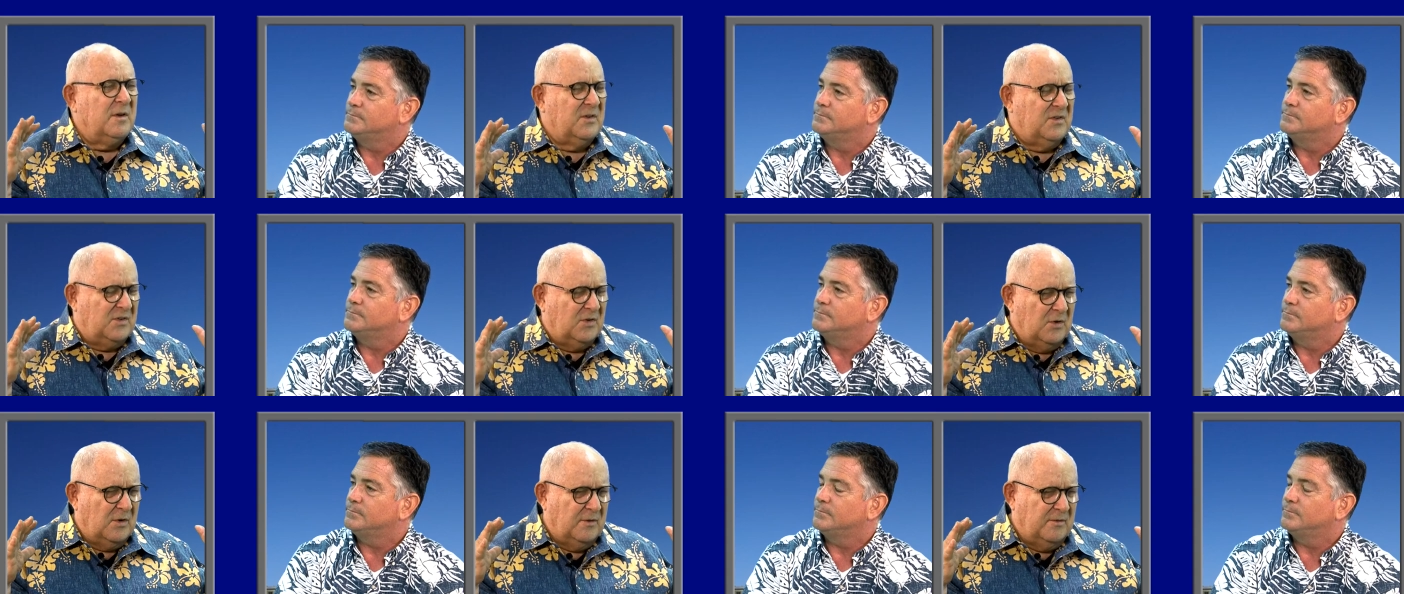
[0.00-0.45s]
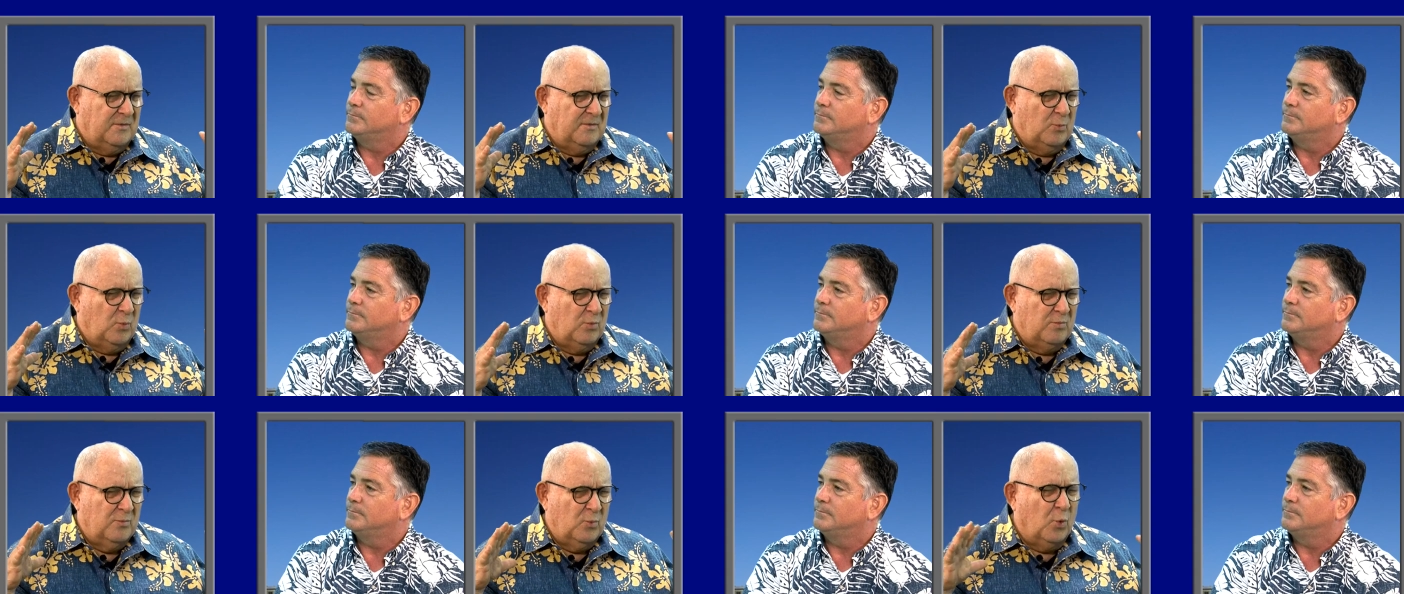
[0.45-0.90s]
Speaker 1: sort of
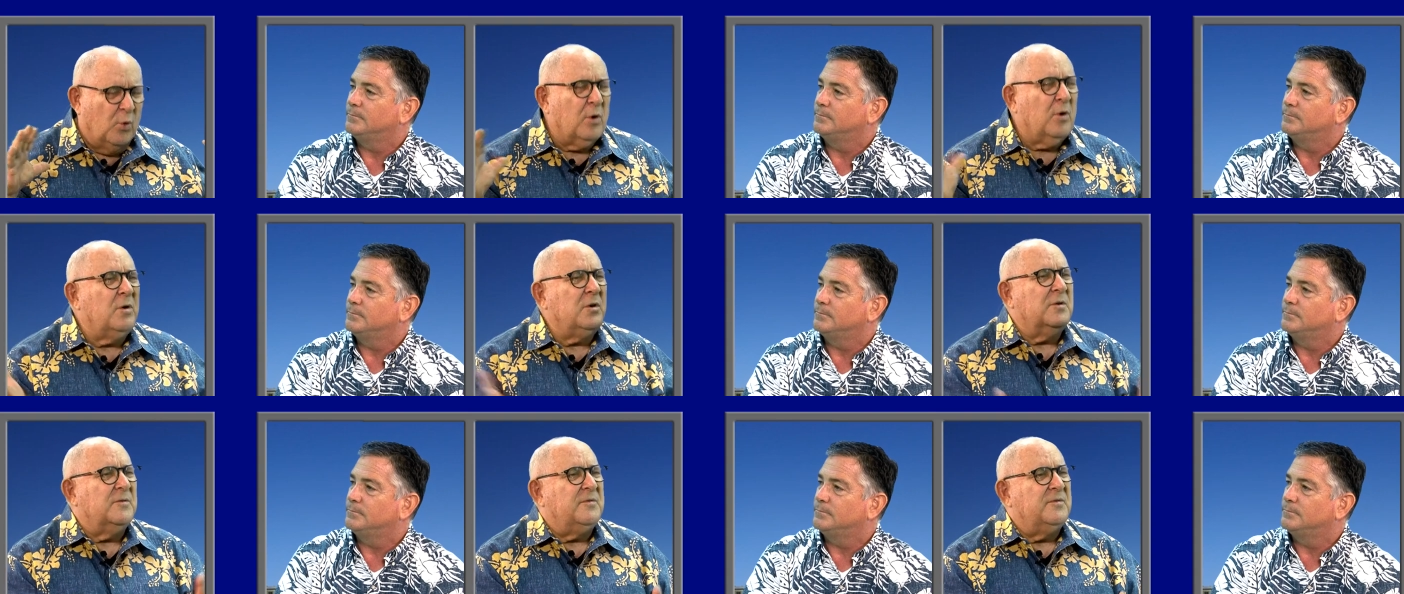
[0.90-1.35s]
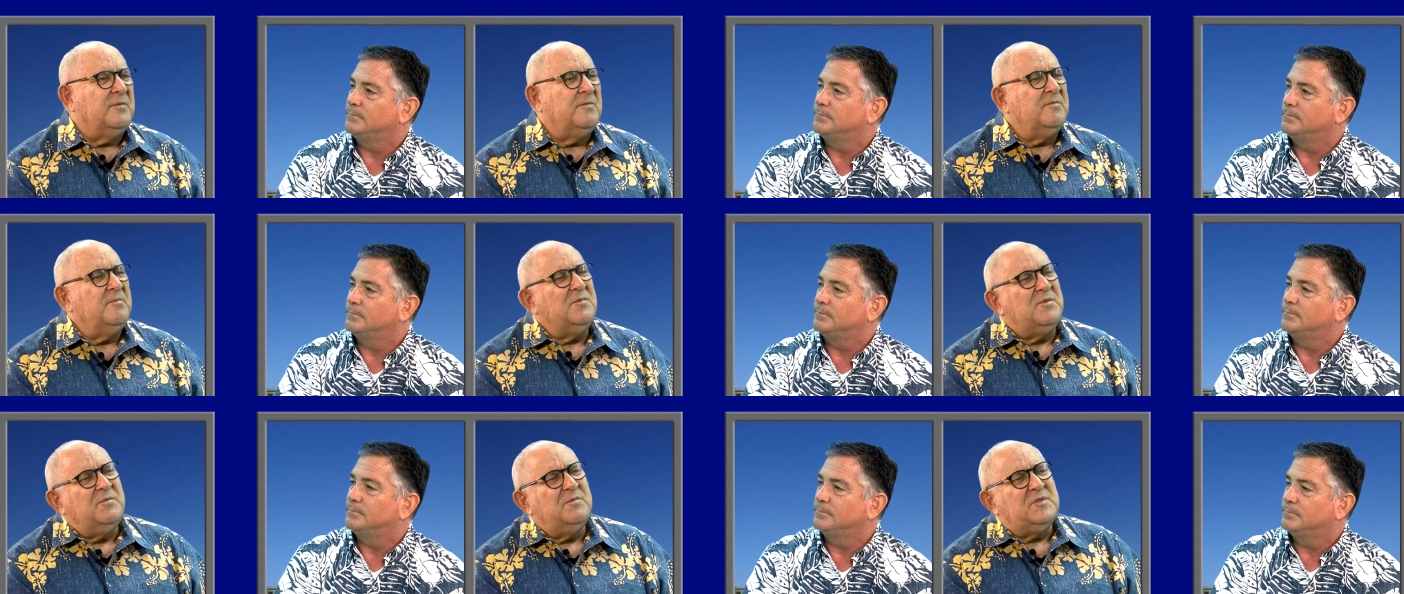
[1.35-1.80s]
world of
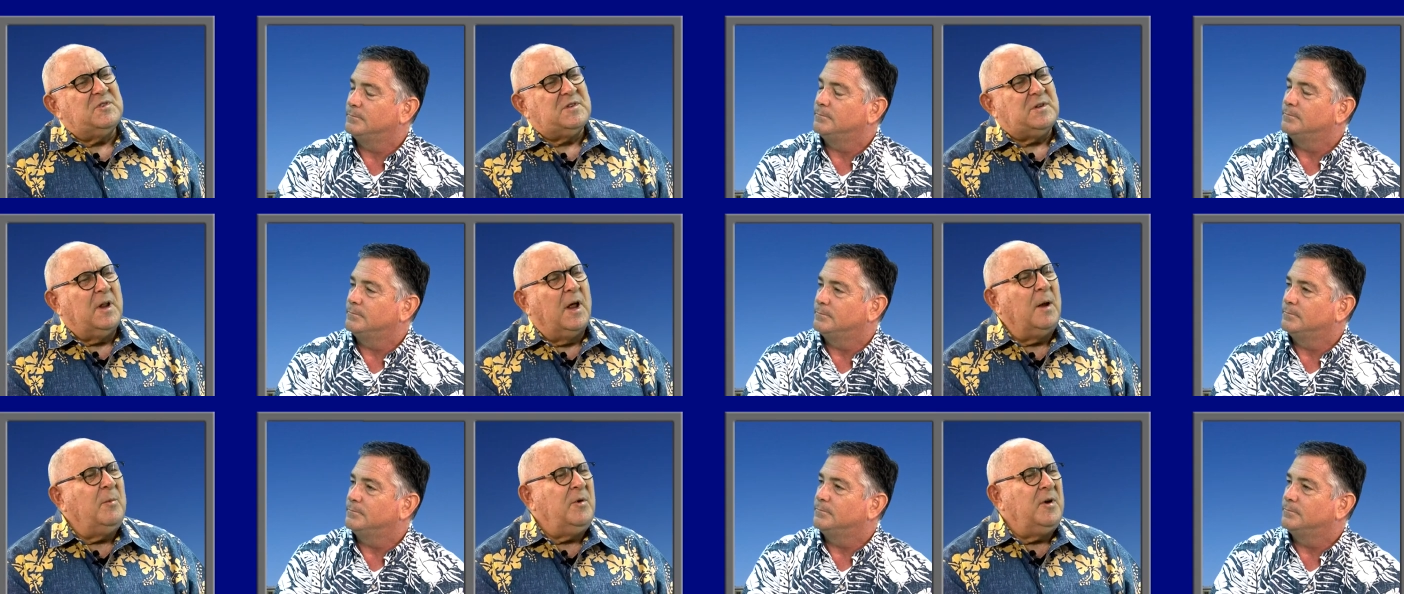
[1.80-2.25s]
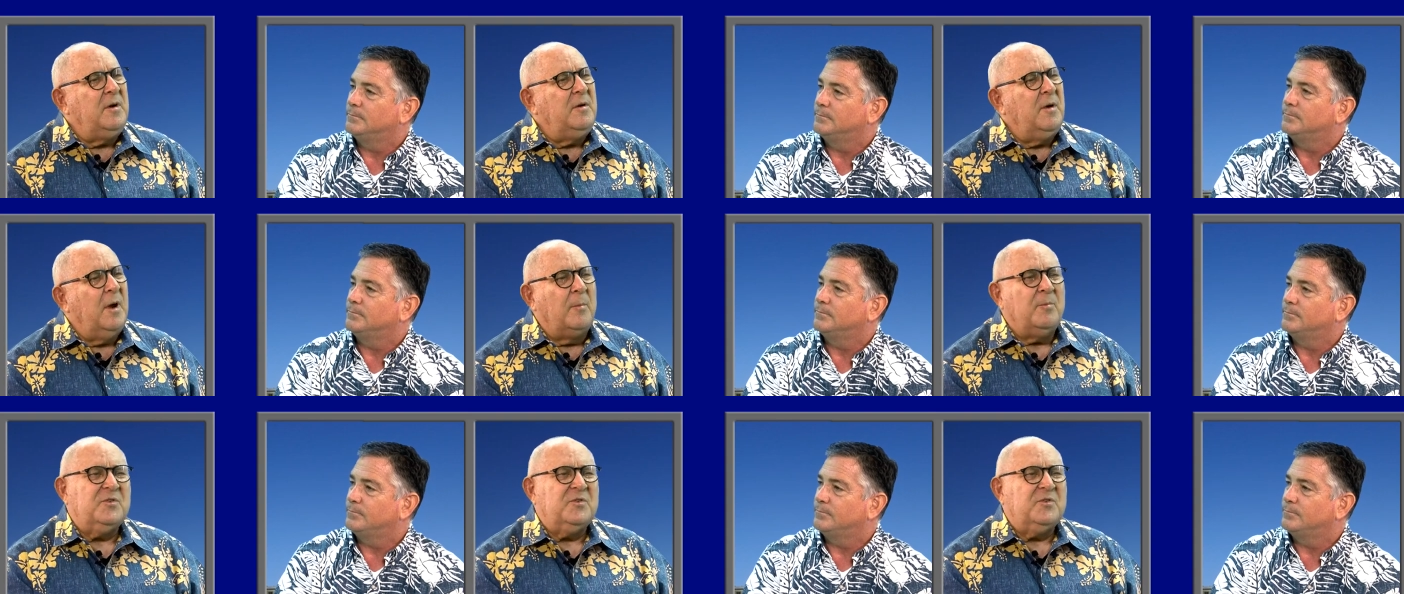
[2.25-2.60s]
slimy